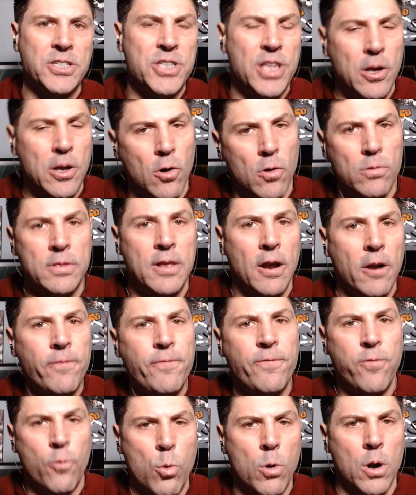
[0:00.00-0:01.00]
They're
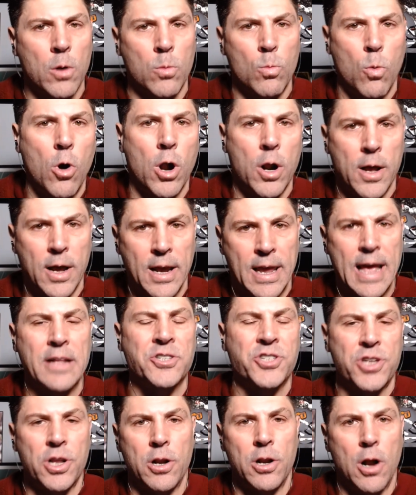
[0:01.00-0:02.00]
4-1
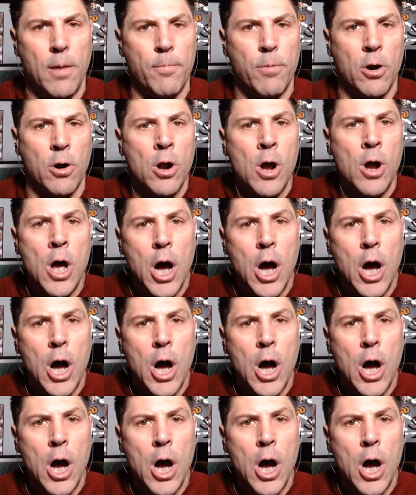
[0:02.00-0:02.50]
against the number